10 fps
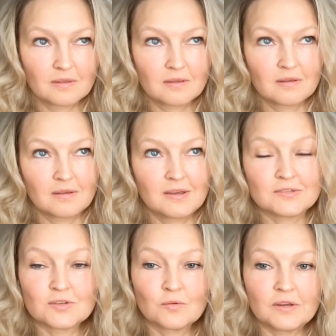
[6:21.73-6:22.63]
Yeah,
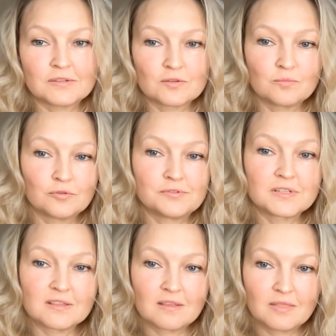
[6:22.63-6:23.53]
as you
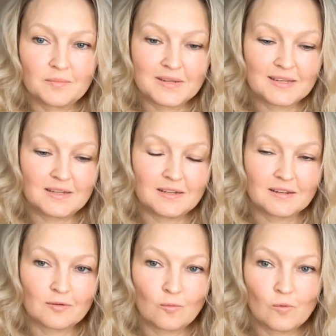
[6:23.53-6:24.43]
pointed at the beginning,
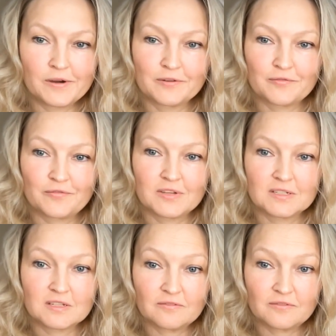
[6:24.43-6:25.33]
one of the
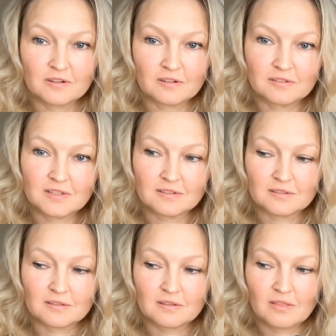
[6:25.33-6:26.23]

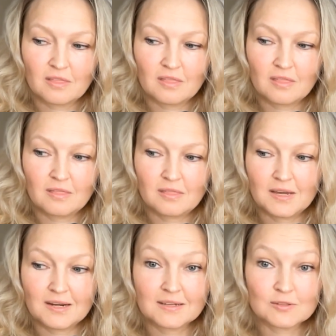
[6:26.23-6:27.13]
difficulties that
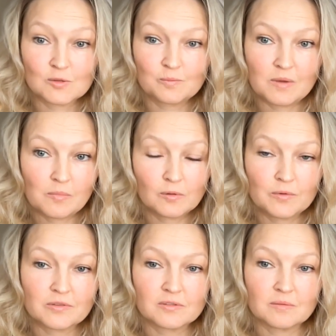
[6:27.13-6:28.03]
I guess people
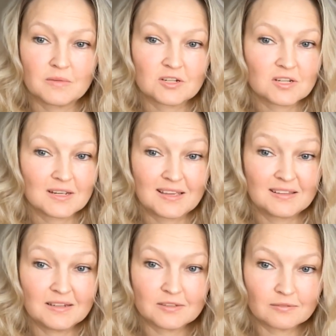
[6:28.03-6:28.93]
with dementia
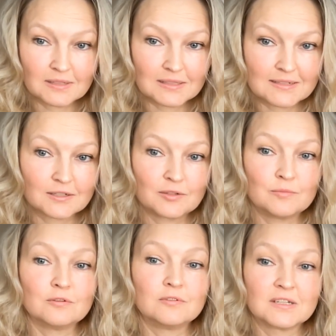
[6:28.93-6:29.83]
cannot really
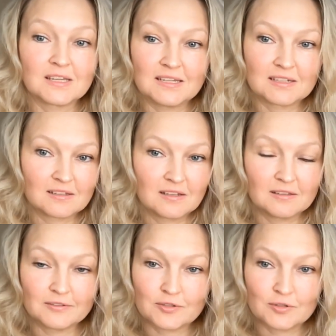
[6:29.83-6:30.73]
communicate
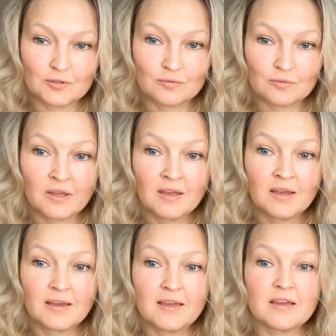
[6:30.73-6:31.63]
clearly to you,
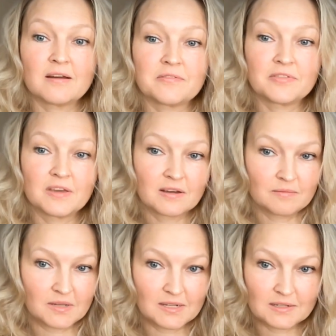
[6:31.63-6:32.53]
hey, I think
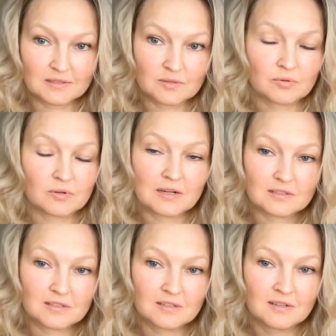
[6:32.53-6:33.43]
I'm getting depressed.